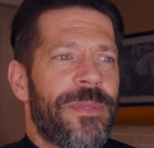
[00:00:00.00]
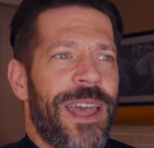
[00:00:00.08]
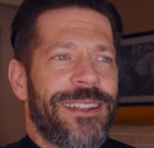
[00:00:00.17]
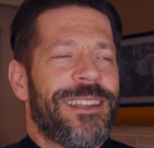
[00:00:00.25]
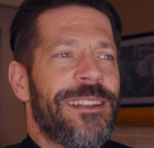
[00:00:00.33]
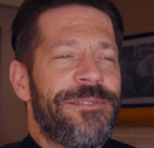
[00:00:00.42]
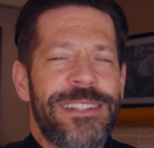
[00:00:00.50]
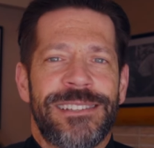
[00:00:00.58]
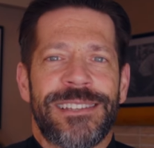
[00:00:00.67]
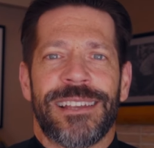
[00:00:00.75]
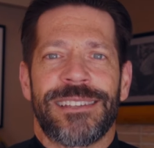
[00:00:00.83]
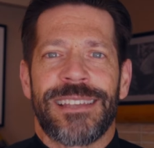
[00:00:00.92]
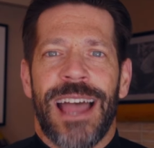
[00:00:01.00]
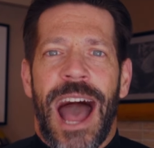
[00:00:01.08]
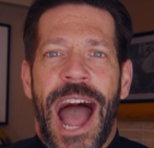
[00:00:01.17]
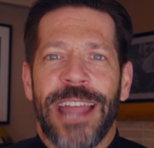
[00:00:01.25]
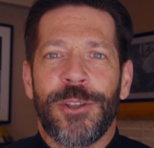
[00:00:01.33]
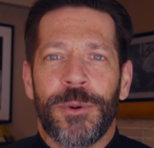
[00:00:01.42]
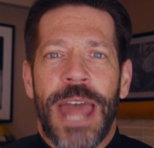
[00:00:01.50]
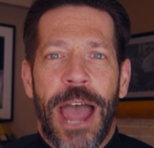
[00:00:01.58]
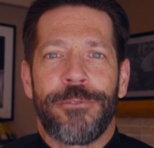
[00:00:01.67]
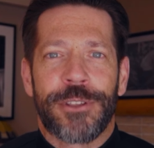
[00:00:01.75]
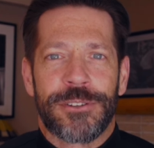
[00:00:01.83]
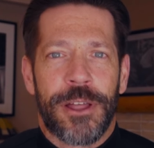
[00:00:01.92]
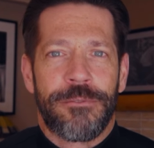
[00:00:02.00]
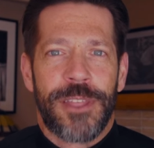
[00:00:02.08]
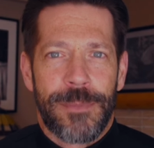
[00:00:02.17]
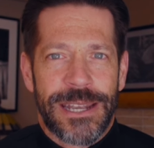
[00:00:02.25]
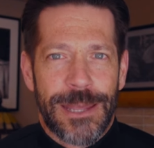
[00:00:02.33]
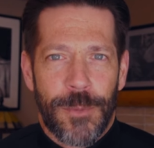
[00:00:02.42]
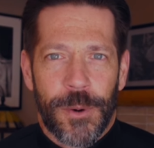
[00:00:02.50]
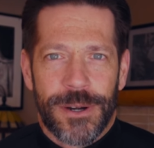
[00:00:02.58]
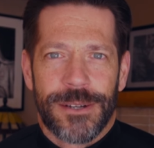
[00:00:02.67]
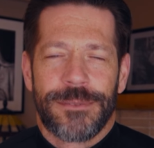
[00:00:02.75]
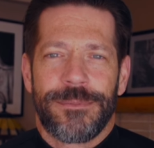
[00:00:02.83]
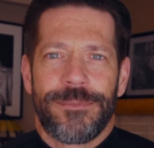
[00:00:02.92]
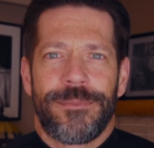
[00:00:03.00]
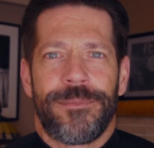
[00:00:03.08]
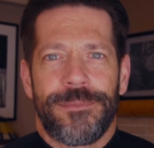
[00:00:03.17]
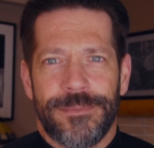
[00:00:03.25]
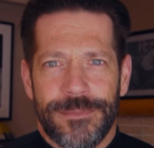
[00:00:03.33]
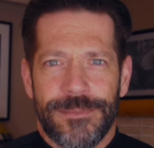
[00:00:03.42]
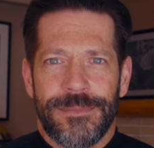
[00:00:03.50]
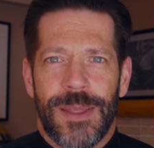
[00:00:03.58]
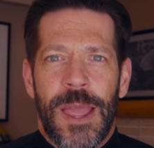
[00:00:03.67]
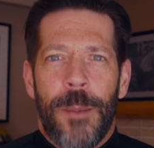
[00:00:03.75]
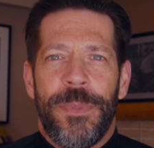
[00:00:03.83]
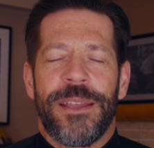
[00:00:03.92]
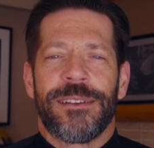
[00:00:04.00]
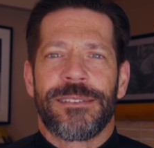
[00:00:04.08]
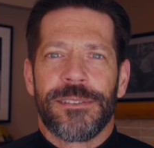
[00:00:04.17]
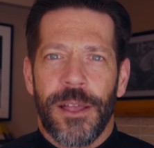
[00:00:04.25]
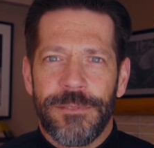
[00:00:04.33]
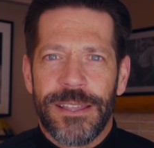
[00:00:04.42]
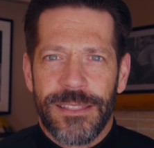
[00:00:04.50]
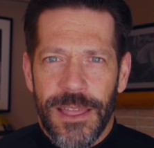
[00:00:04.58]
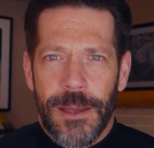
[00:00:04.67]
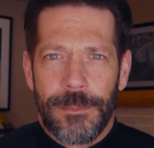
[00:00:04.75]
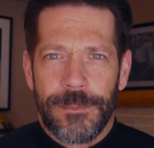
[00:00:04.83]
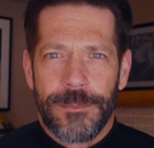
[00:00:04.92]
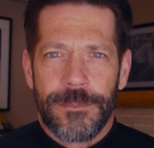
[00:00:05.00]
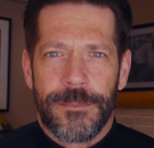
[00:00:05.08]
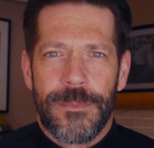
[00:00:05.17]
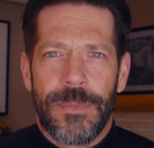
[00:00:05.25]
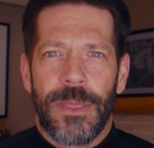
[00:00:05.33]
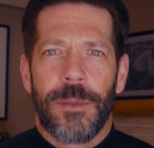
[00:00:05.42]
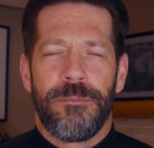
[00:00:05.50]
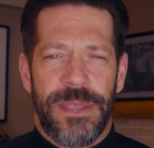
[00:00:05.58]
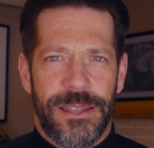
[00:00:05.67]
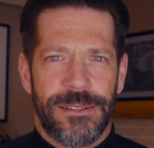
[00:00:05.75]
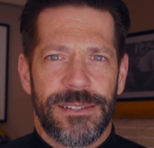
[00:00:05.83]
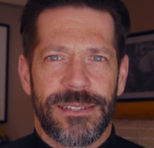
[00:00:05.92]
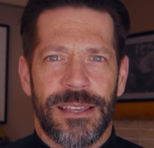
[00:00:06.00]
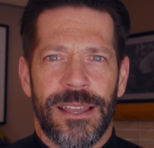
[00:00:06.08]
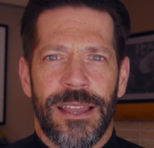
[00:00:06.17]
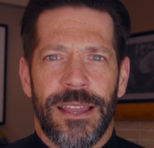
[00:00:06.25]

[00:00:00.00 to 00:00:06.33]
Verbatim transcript: that convince us I don't have to love them anymore. Because loving them means